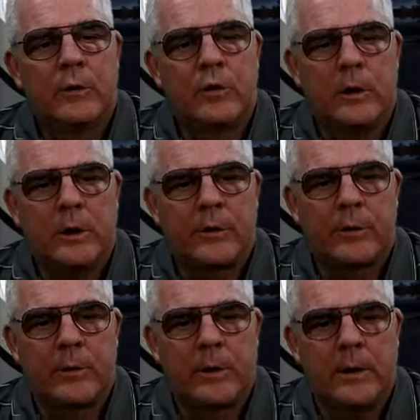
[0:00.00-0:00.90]

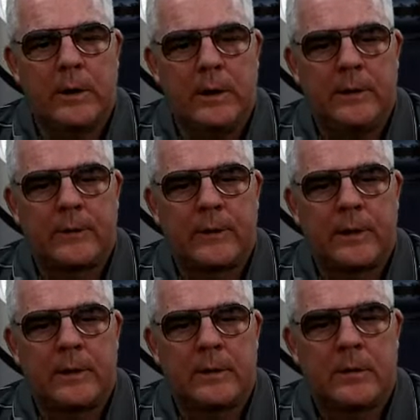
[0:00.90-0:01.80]
g3 heats
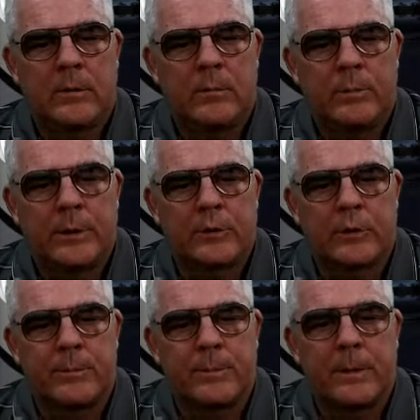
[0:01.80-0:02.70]
the
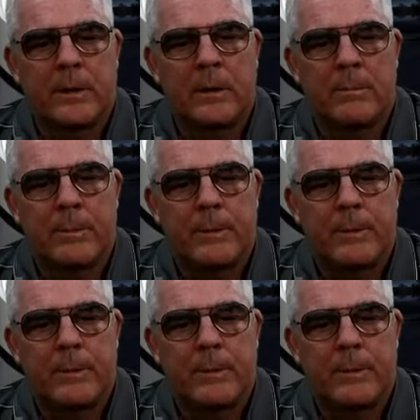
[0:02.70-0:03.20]
bishop up.